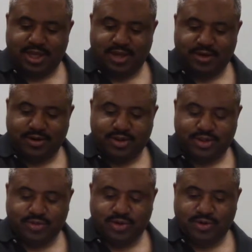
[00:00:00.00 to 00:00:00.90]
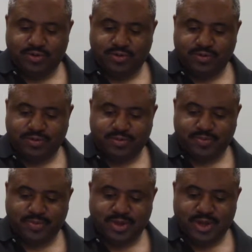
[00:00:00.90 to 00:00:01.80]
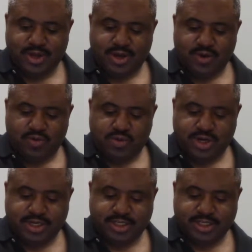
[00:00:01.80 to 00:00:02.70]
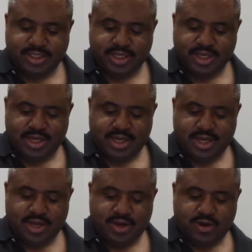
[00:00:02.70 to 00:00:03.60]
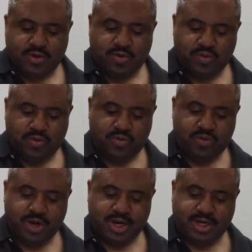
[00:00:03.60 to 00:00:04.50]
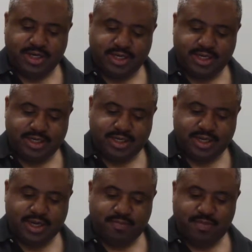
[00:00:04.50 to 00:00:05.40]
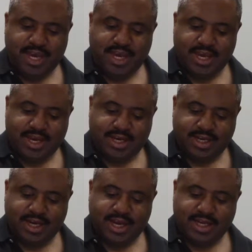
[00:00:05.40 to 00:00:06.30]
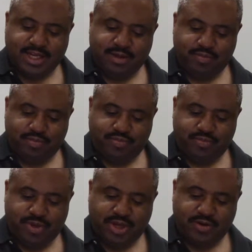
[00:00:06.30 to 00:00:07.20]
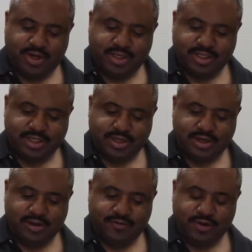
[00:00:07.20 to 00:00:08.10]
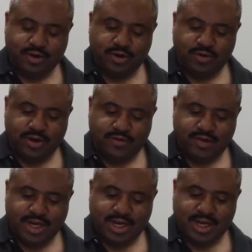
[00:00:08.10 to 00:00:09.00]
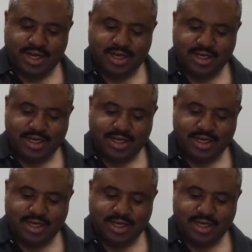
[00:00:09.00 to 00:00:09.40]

And on the throne was what a man that had the appearance of the glory of God,